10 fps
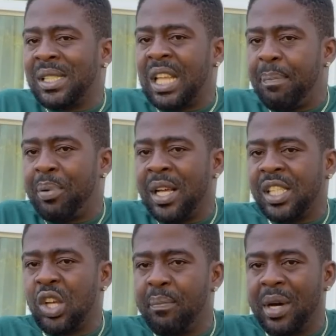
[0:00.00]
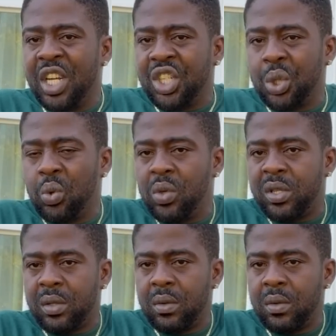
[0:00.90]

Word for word: step on somebody's shoes.